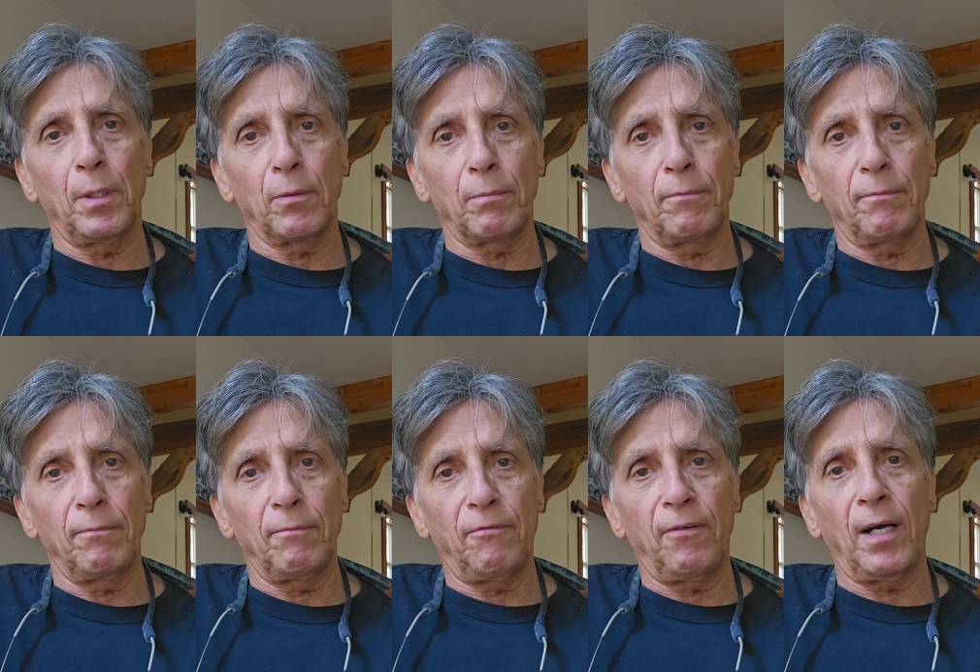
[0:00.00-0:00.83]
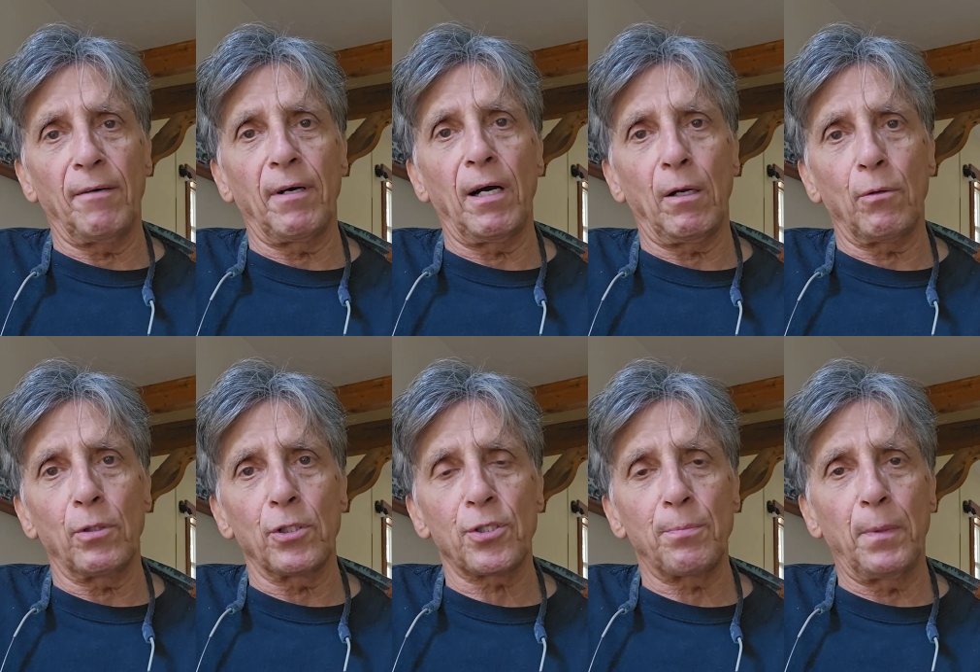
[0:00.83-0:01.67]
about five
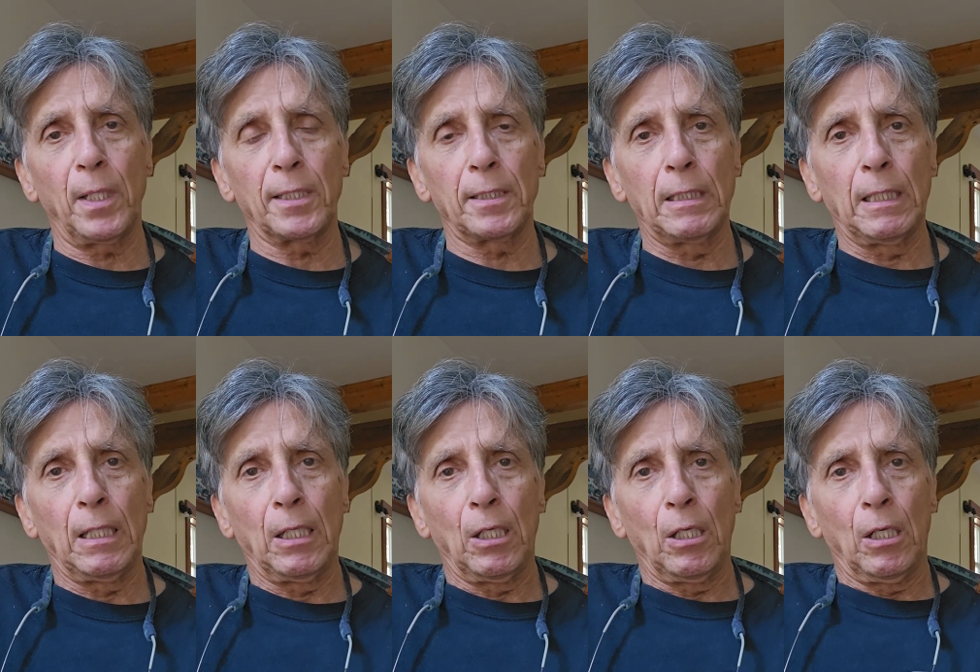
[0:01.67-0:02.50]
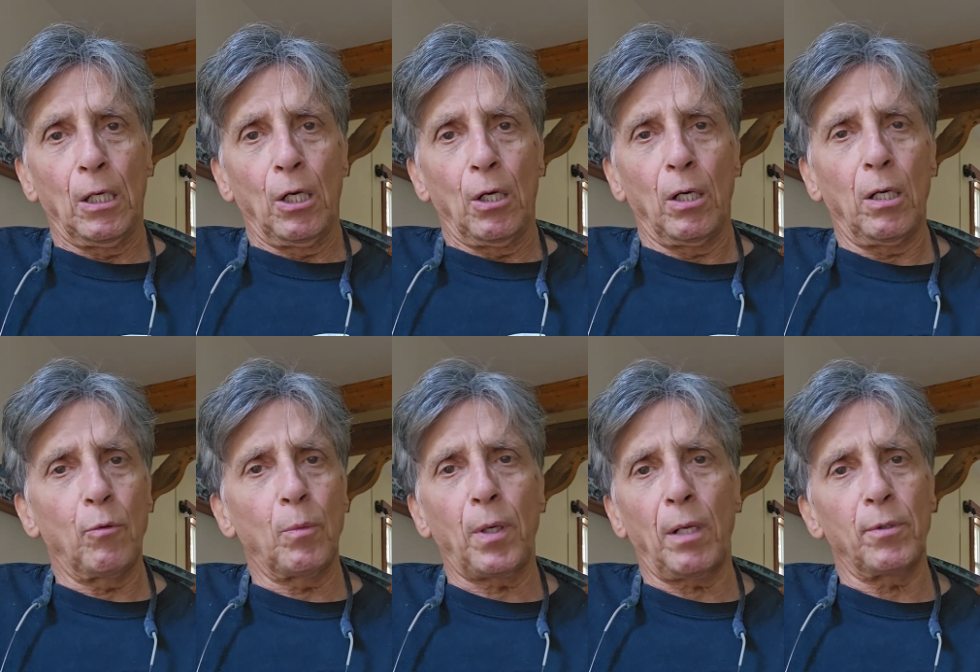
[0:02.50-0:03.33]
hours. But uh,
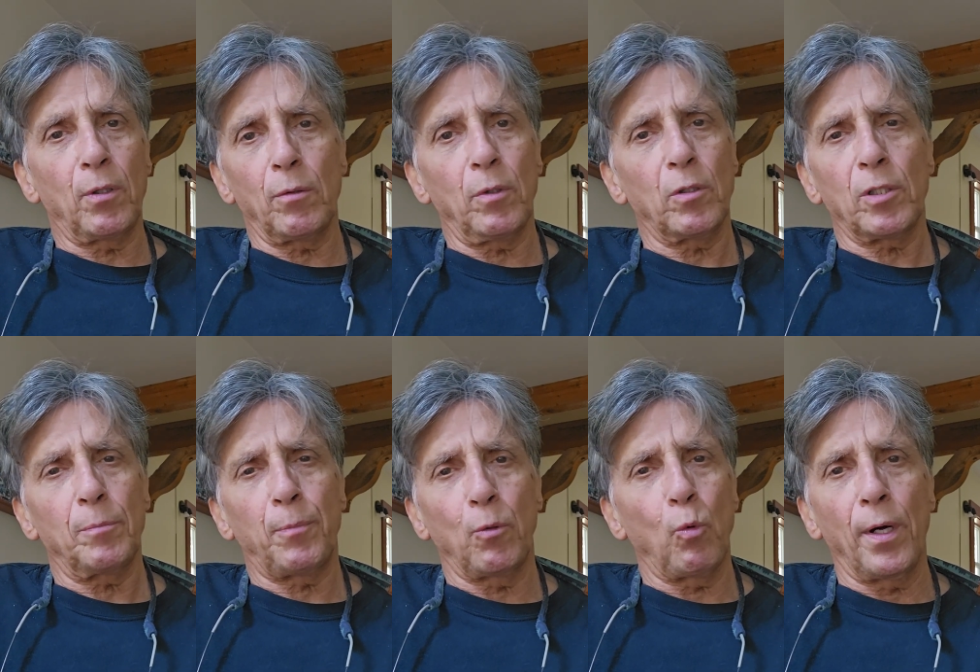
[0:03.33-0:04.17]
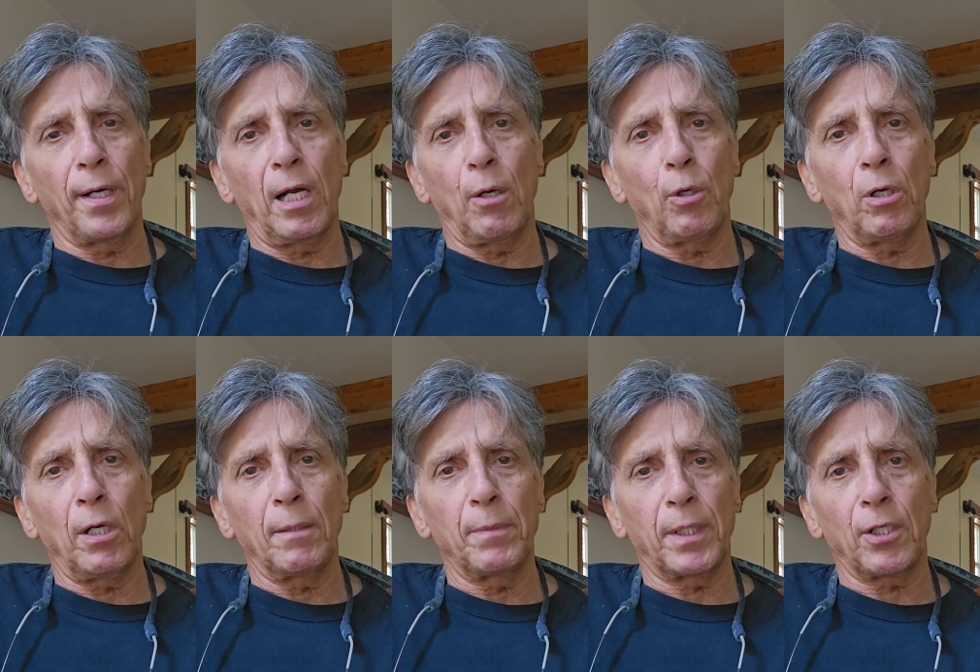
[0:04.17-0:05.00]
we'll probably well, I'm gonna put one hour
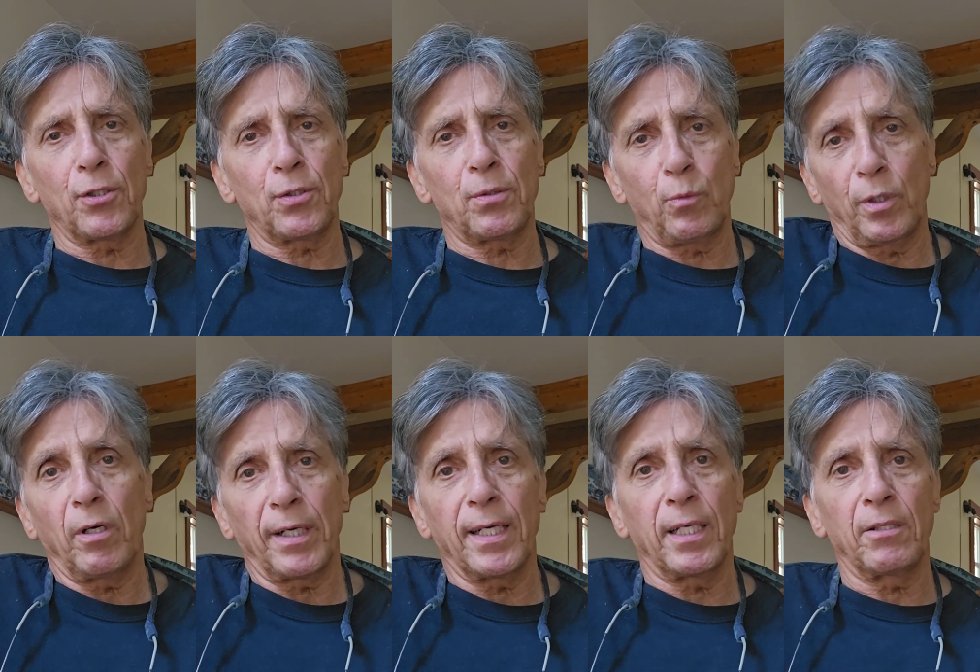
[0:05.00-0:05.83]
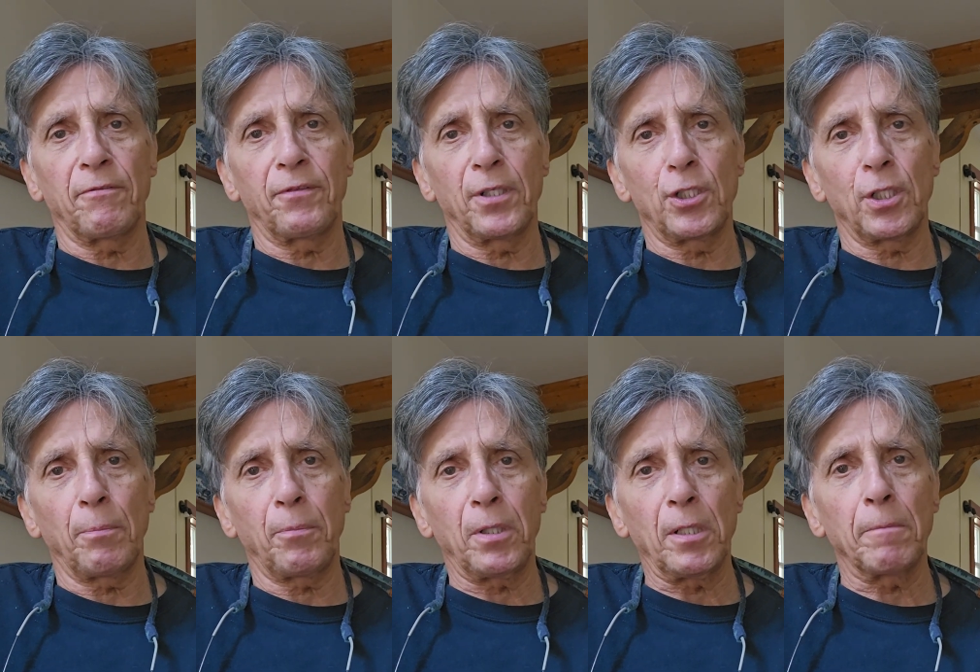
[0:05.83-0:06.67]
on because we are getting the fridge
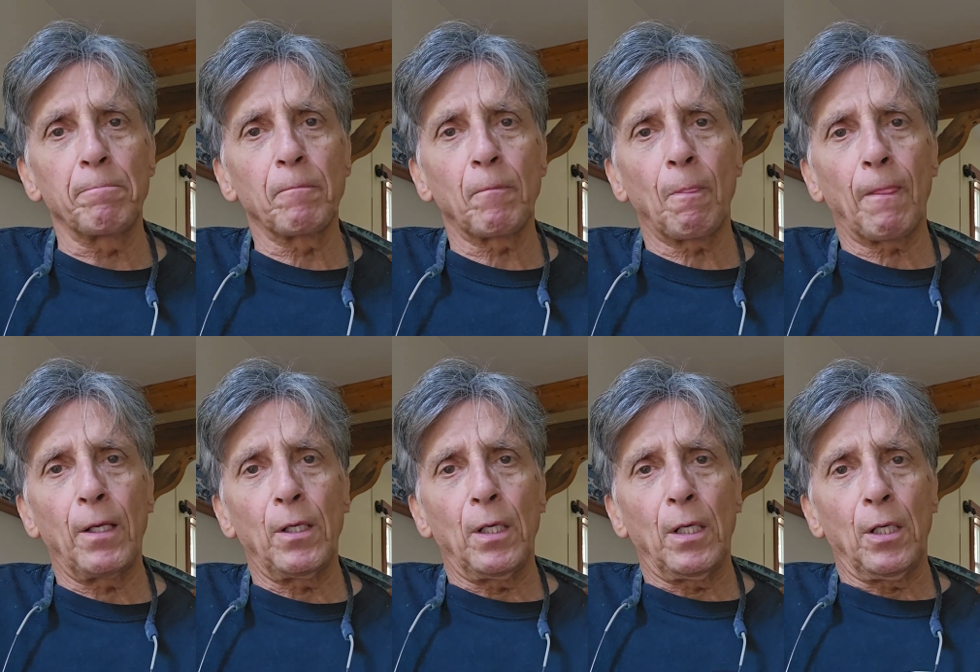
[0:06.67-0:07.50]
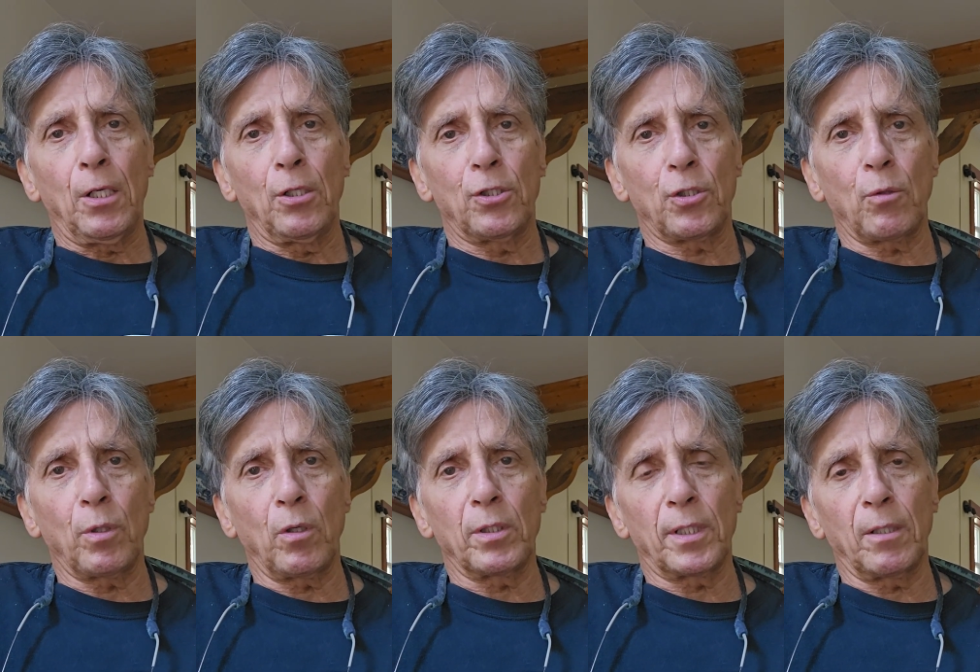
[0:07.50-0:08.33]
up there. So
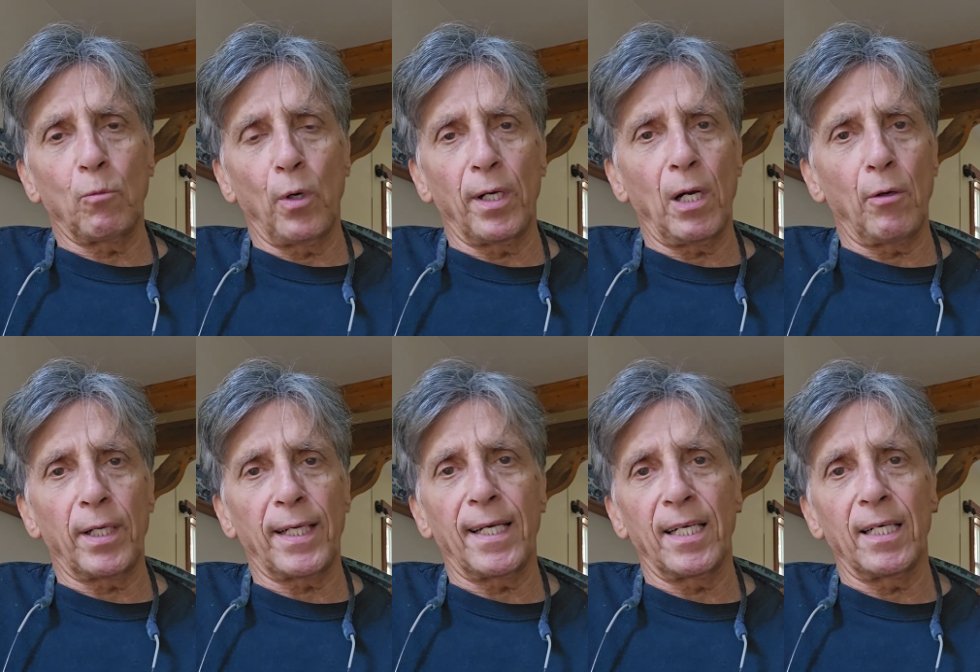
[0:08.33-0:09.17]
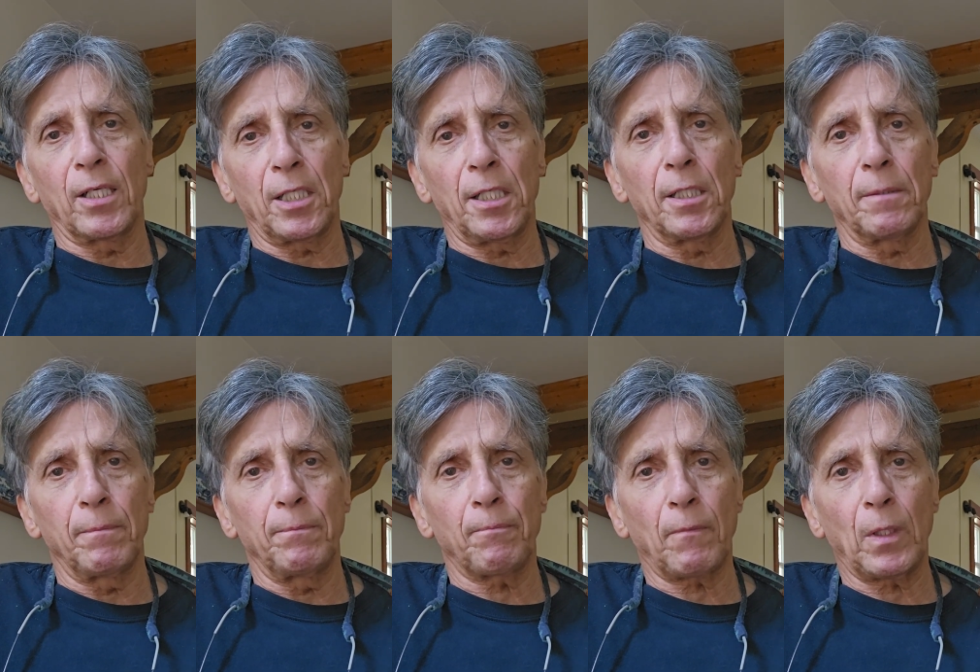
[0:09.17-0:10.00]
we'll only get one hour to get it out of here.
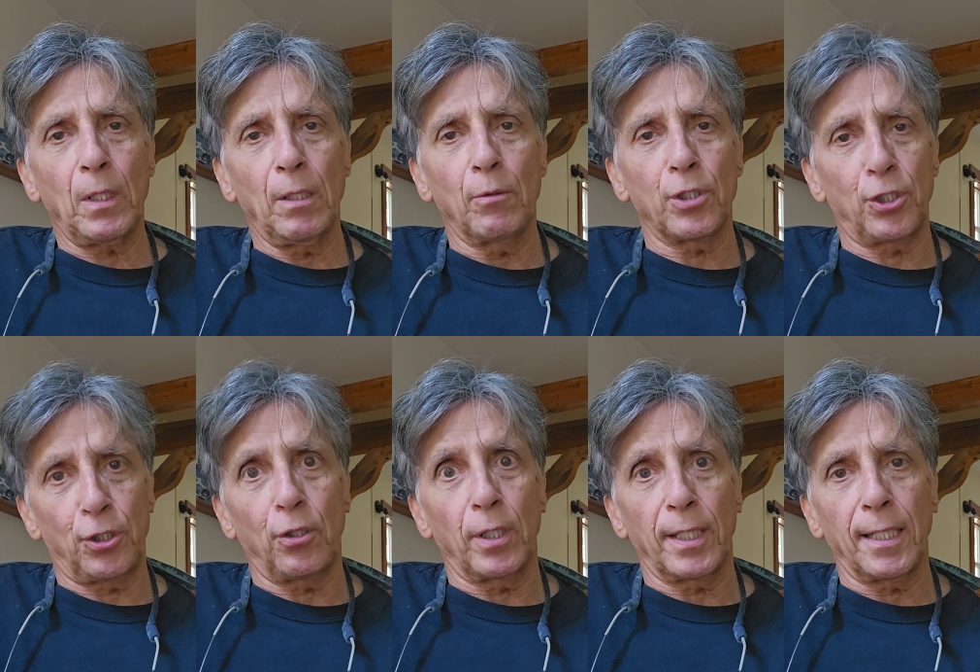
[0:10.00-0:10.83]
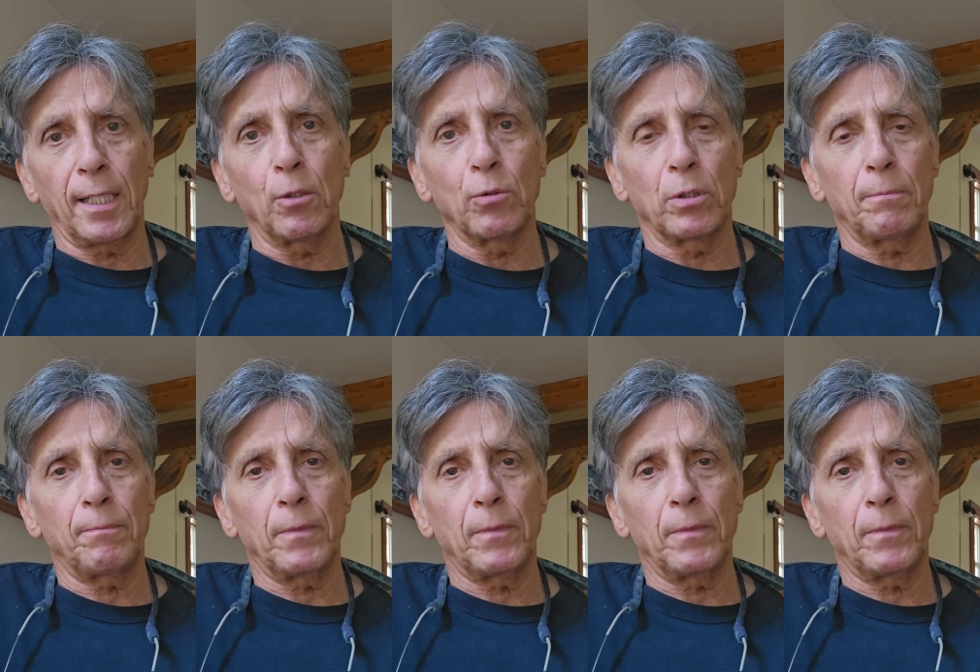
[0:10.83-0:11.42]
It was a chore to get out.